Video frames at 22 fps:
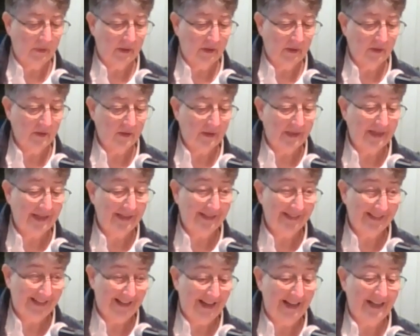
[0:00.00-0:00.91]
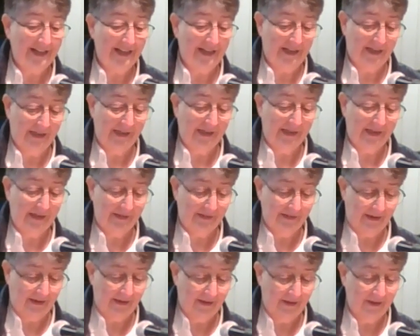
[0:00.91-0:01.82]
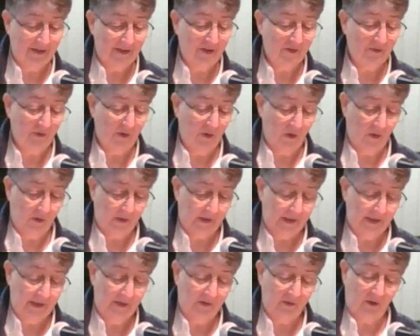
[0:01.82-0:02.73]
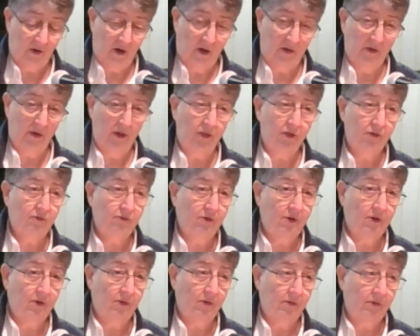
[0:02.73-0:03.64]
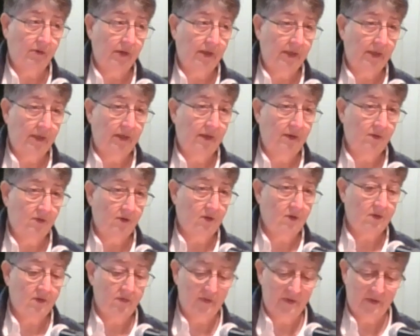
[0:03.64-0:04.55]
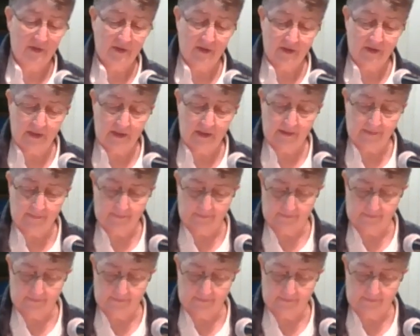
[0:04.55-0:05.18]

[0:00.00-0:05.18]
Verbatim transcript: Because he's got it. He's under control. He's on the throne. He is our sufficiency.